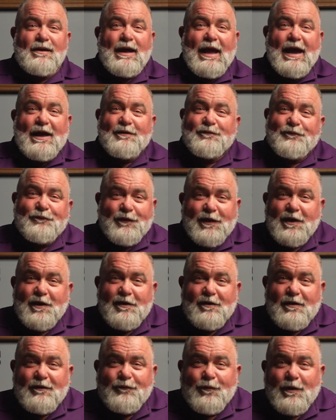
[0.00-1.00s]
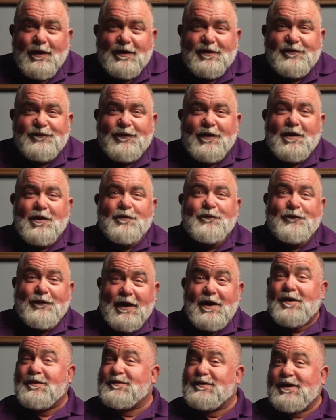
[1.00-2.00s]
out of fear of what his fellow
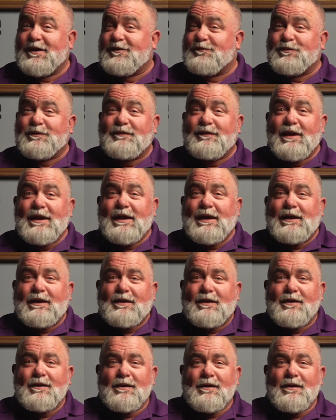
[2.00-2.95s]
Pharisees would think,